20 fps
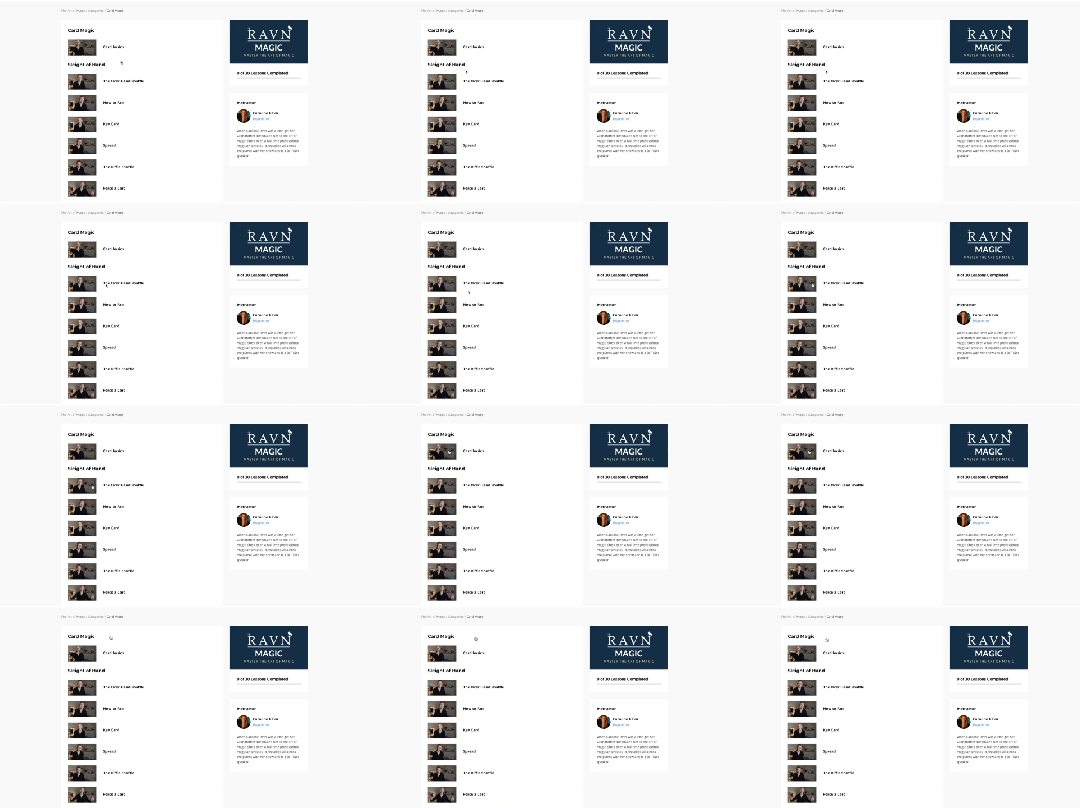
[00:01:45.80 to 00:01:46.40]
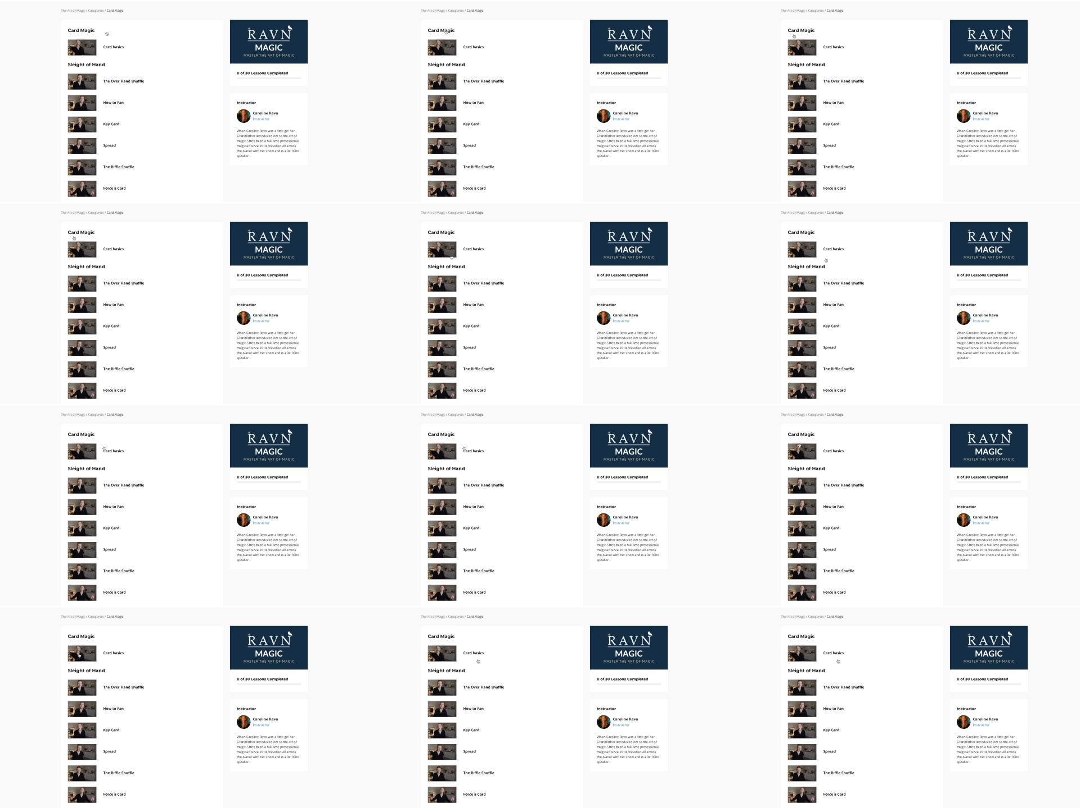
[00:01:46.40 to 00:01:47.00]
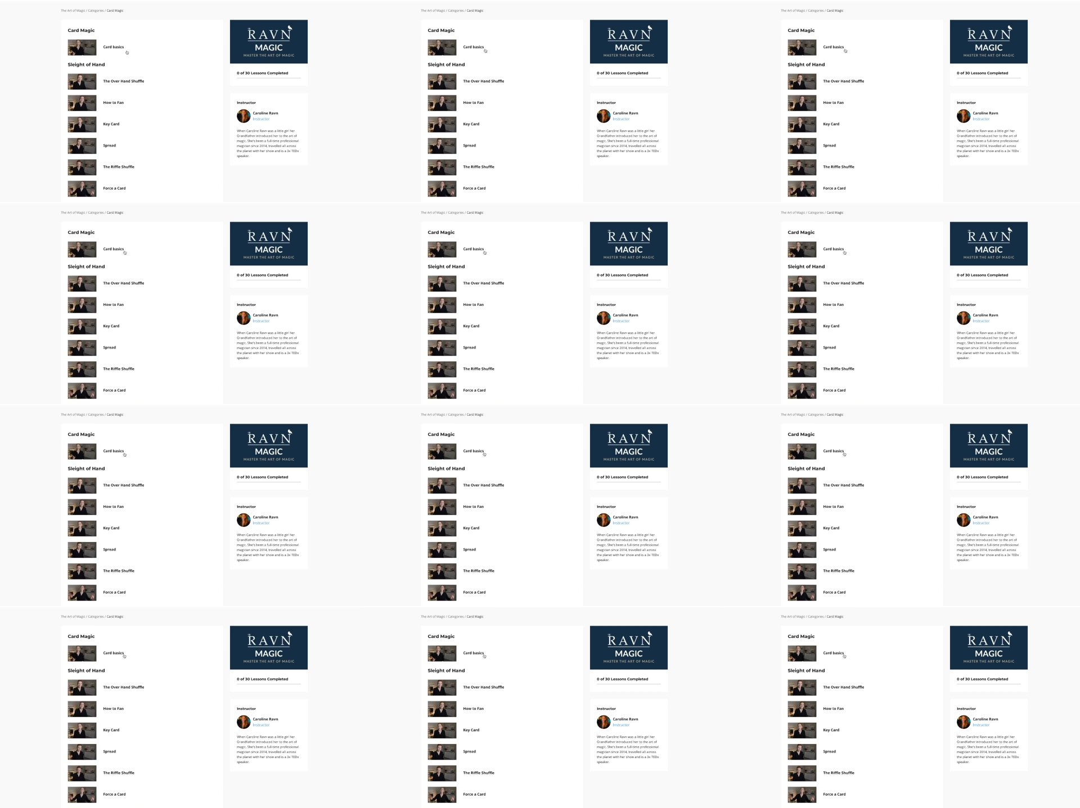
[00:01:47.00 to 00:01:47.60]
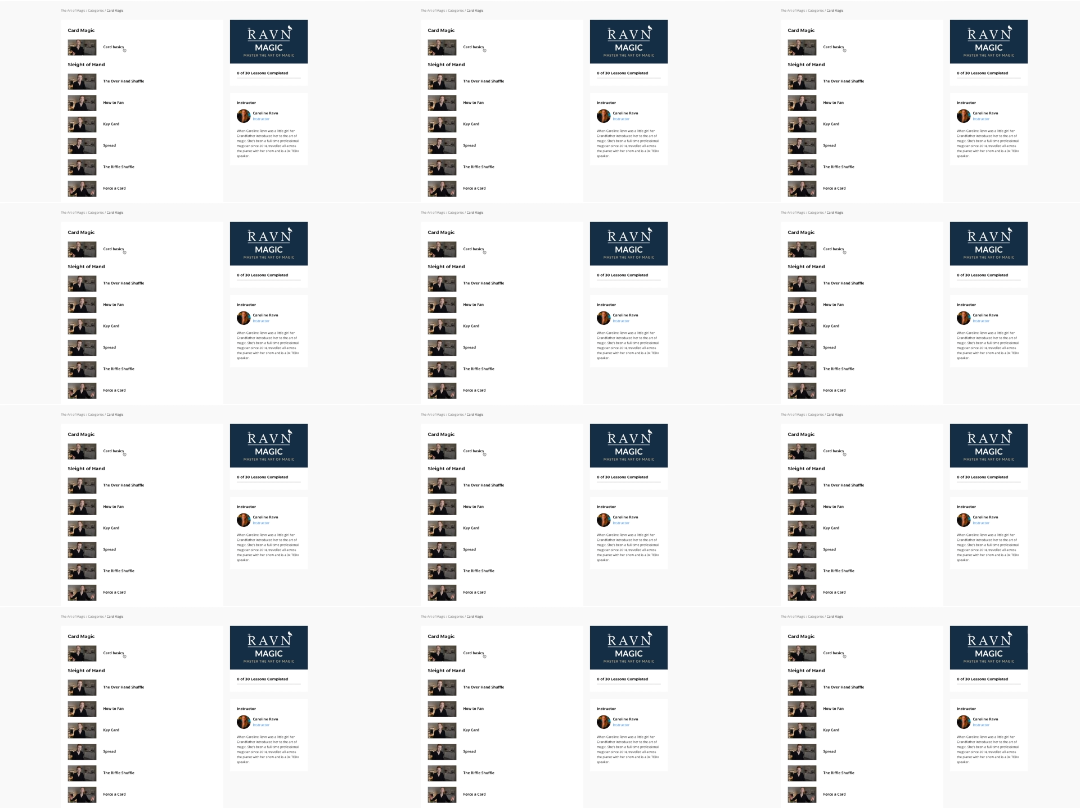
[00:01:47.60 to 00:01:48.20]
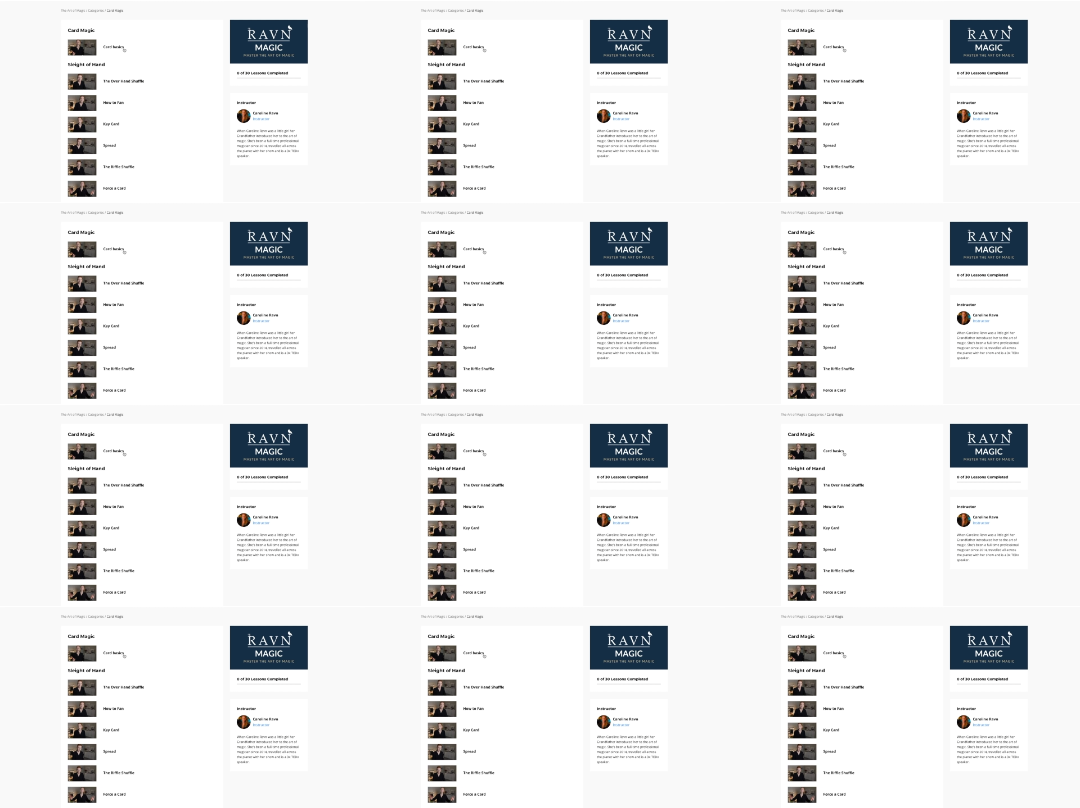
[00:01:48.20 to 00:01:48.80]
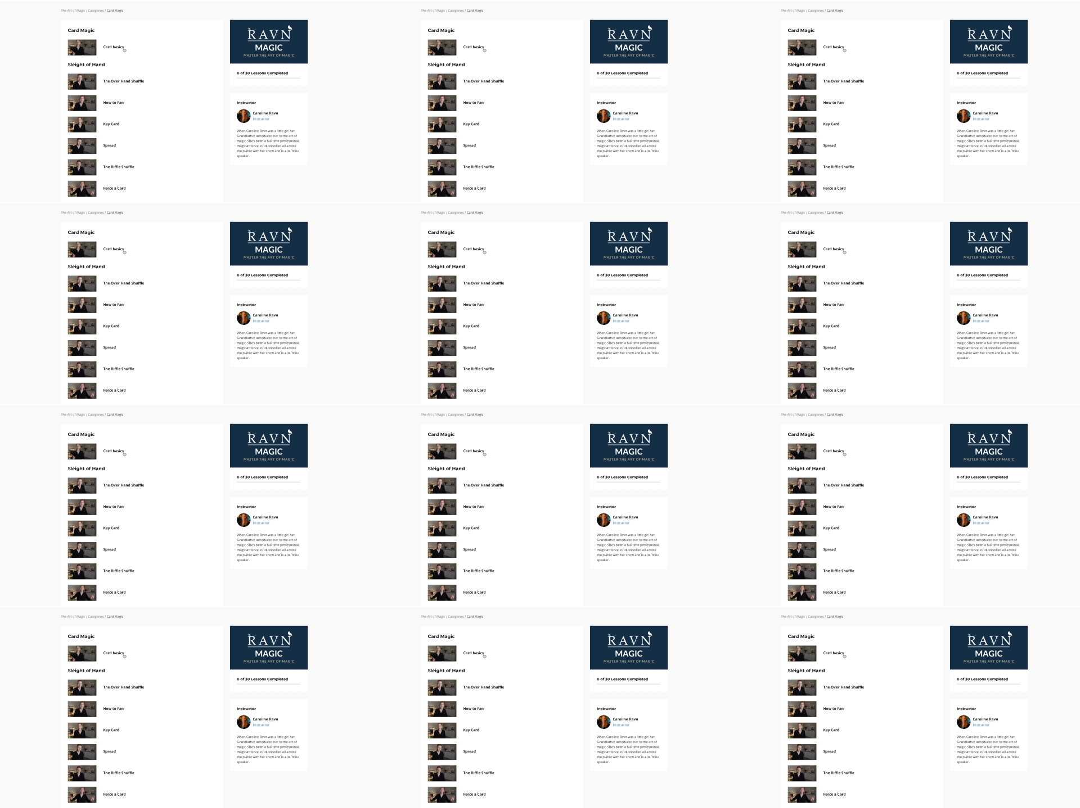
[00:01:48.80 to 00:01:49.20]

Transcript: [unreadable: no face in view]